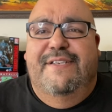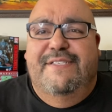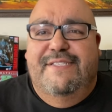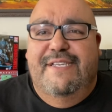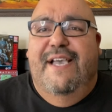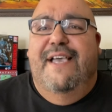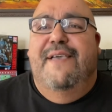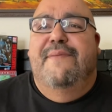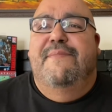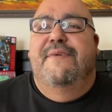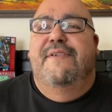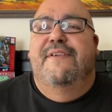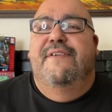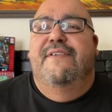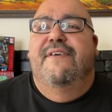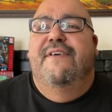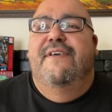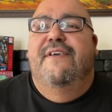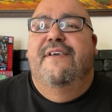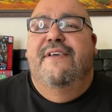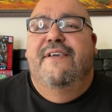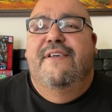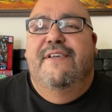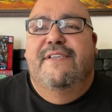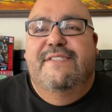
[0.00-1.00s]
Diamond
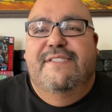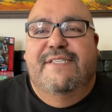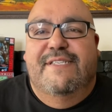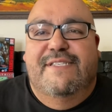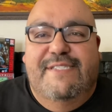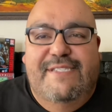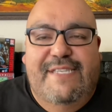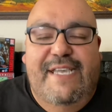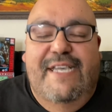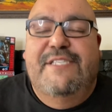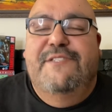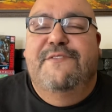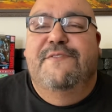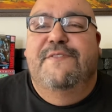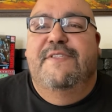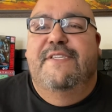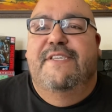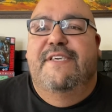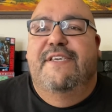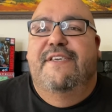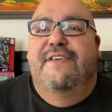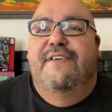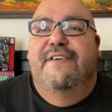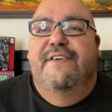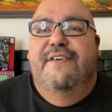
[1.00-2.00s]

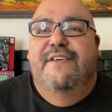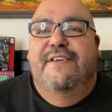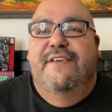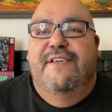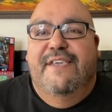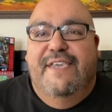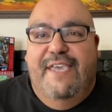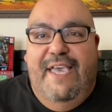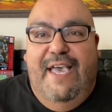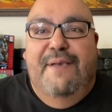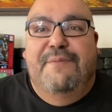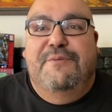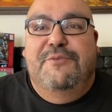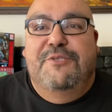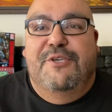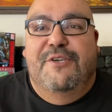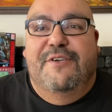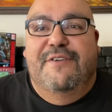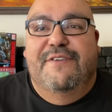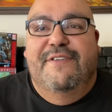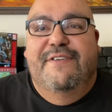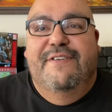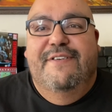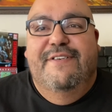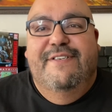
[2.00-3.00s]
successfully
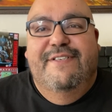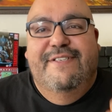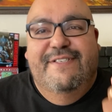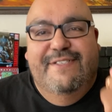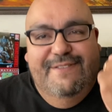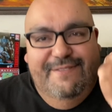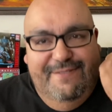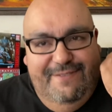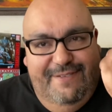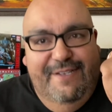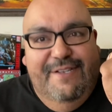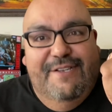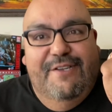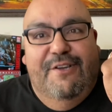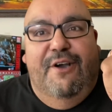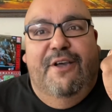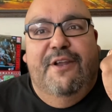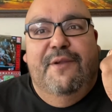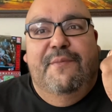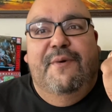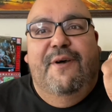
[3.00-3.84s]
captured. Caught them